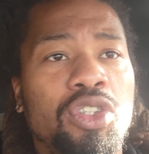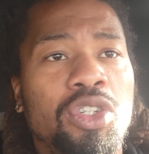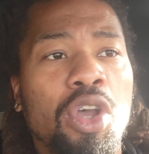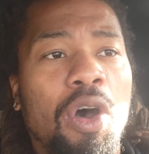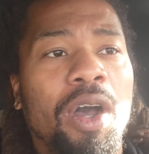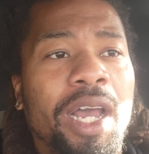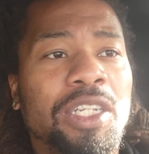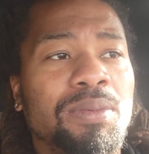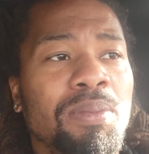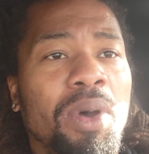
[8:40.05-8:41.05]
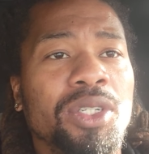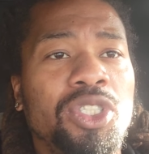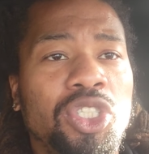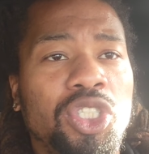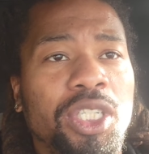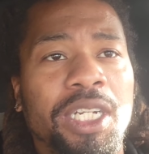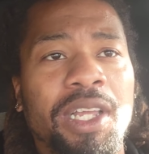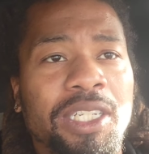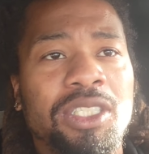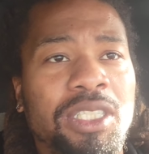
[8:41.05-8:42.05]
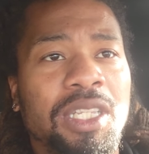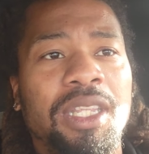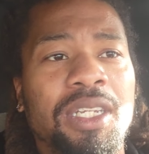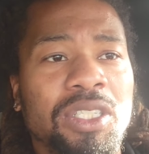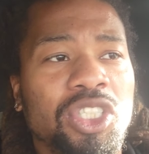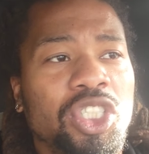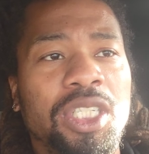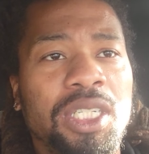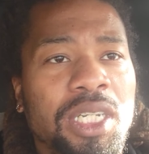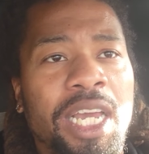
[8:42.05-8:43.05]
talk as much shit as Cynthia G,